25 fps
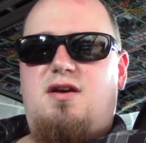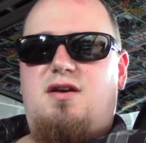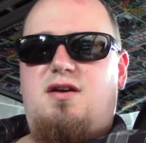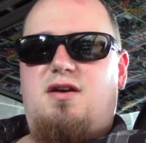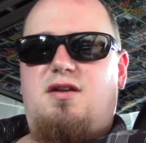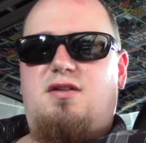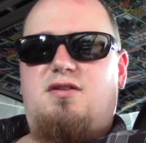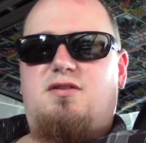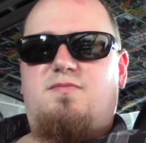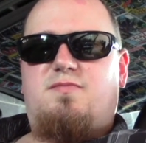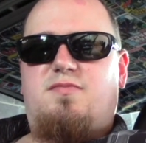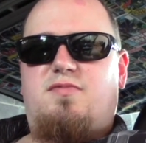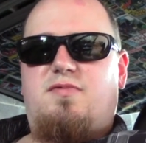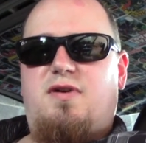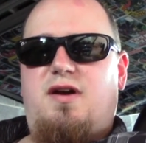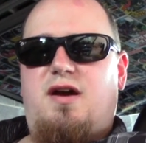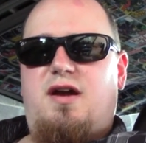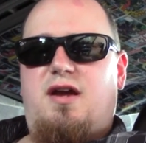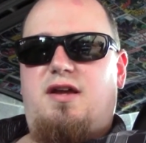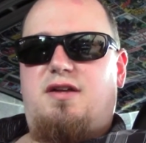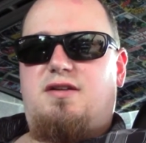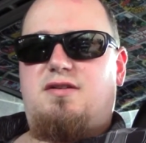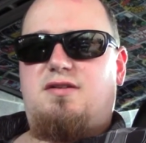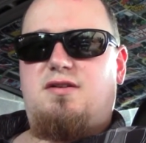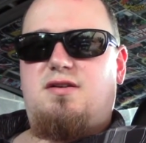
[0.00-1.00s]
it's
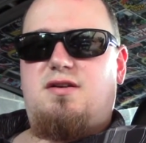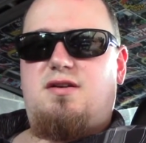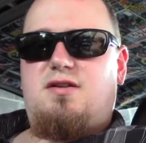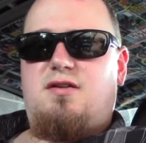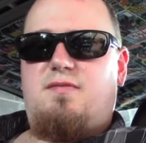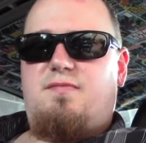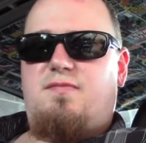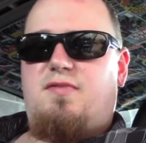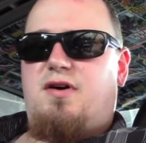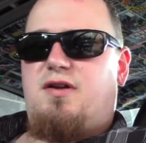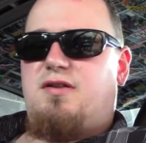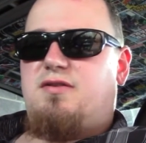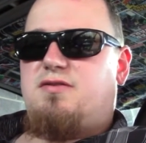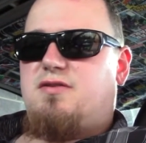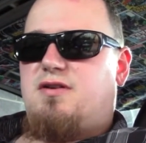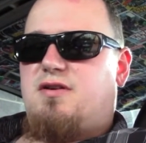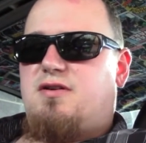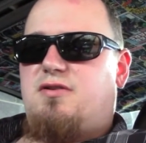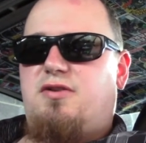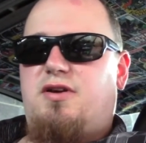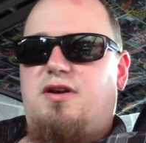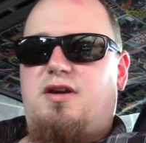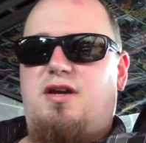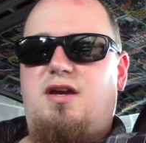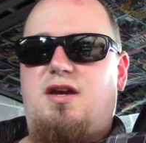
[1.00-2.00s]
bright, the buttons are
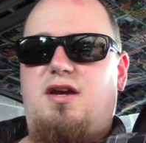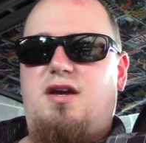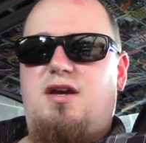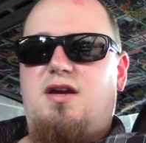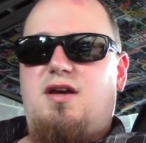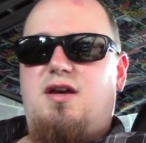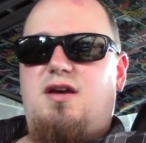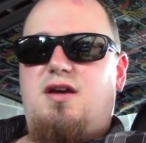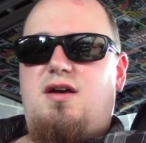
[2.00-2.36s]
clicky.